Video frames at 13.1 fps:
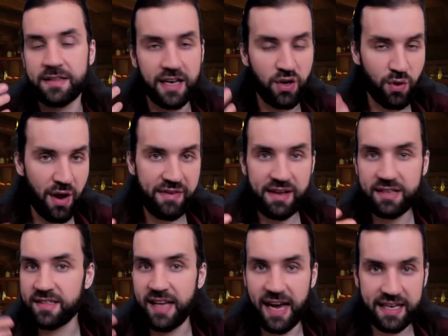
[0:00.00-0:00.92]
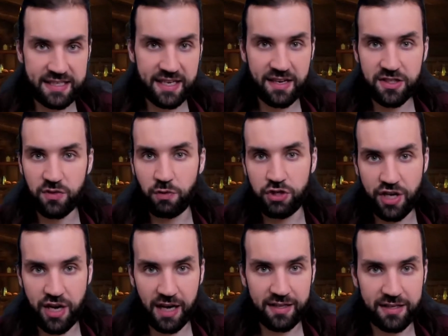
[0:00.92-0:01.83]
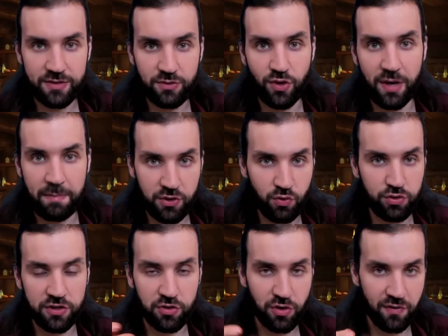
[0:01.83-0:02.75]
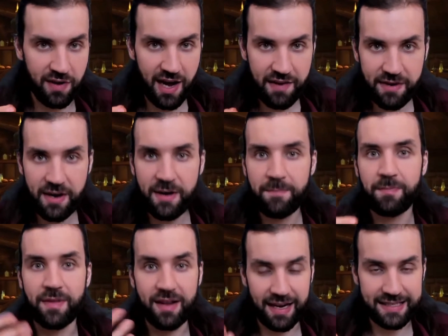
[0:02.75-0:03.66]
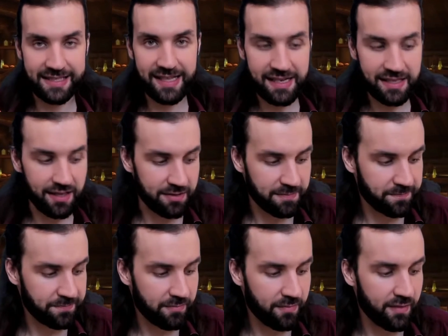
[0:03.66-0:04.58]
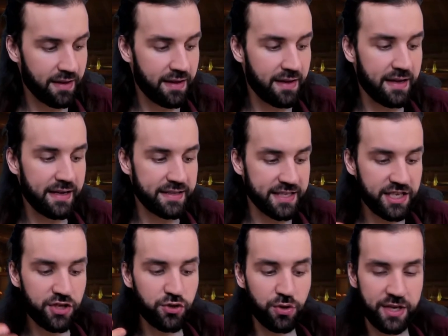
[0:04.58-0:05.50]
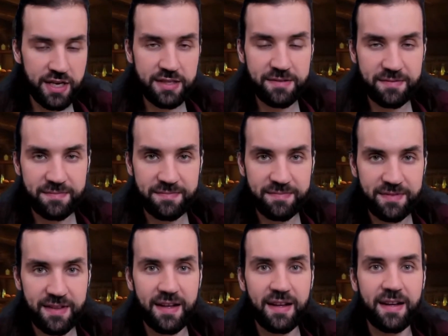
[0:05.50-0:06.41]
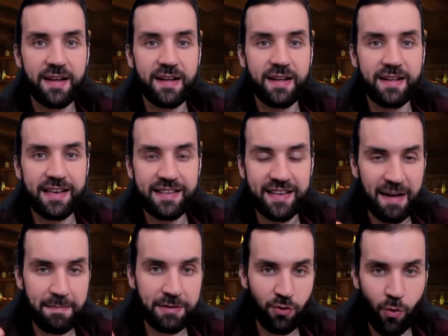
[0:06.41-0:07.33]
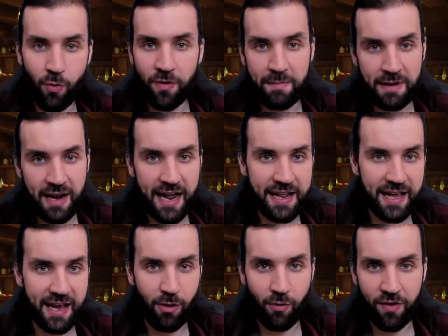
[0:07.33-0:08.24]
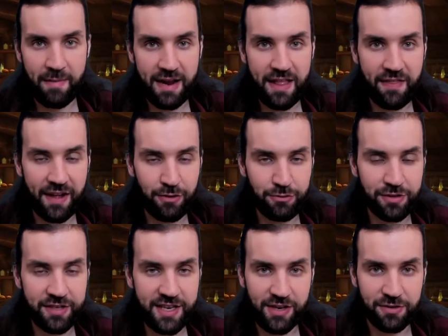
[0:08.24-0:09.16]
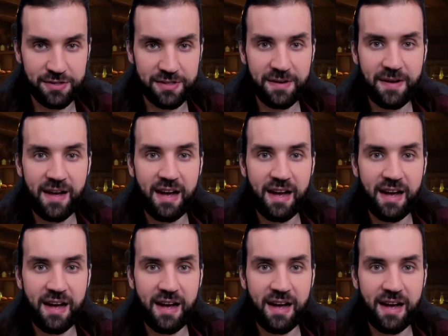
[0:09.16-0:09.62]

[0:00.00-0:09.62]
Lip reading: the cravings, the ideas which got us to reproduce and survive got selected. The issue is, it happened over millennia, over many thousand years,